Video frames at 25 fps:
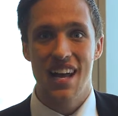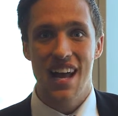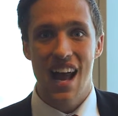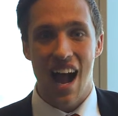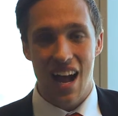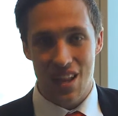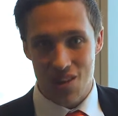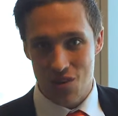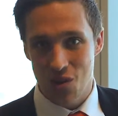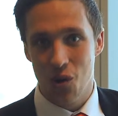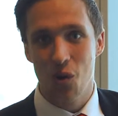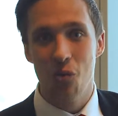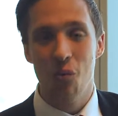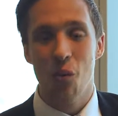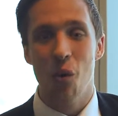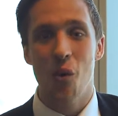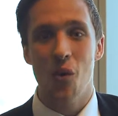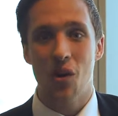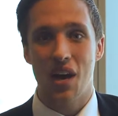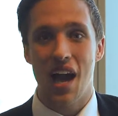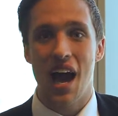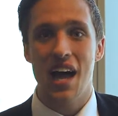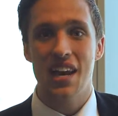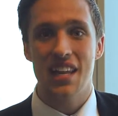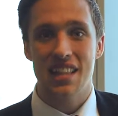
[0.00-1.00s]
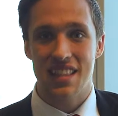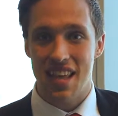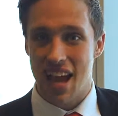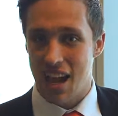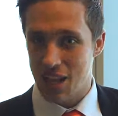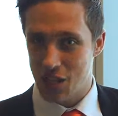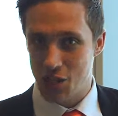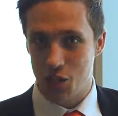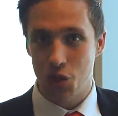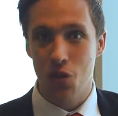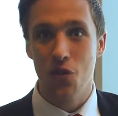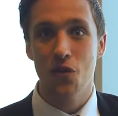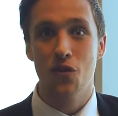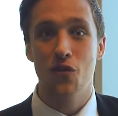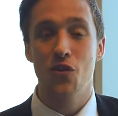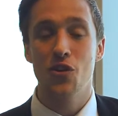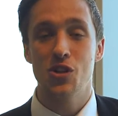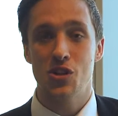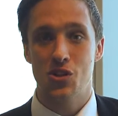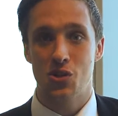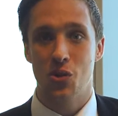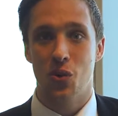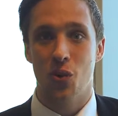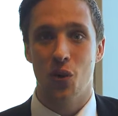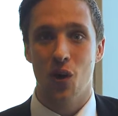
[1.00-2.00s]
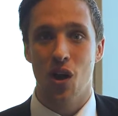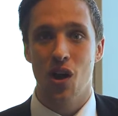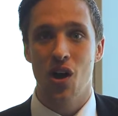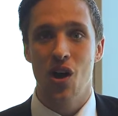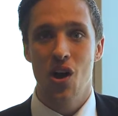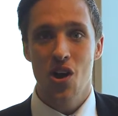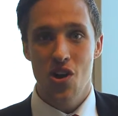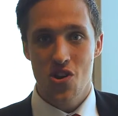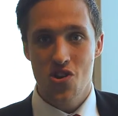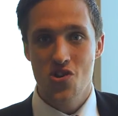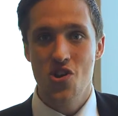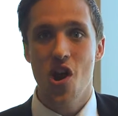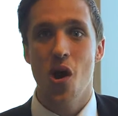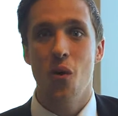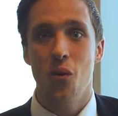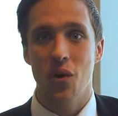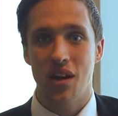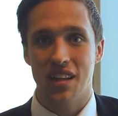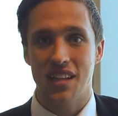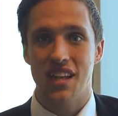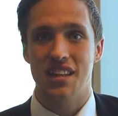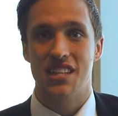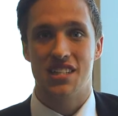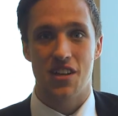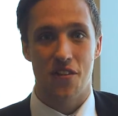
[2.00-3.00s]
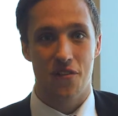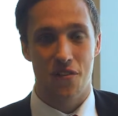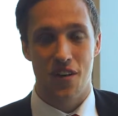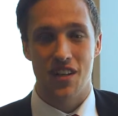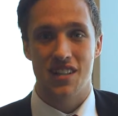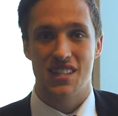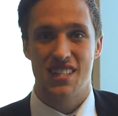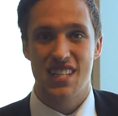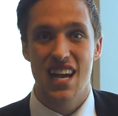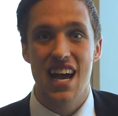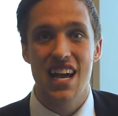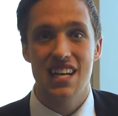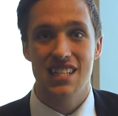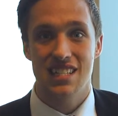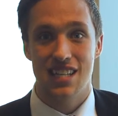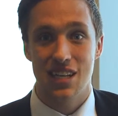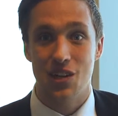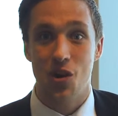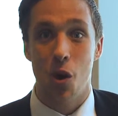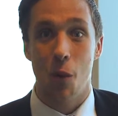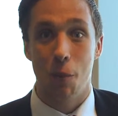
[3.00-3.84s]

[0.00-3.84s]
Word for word: and you'll walk out of there two foot taller, knowing that there's a fantastic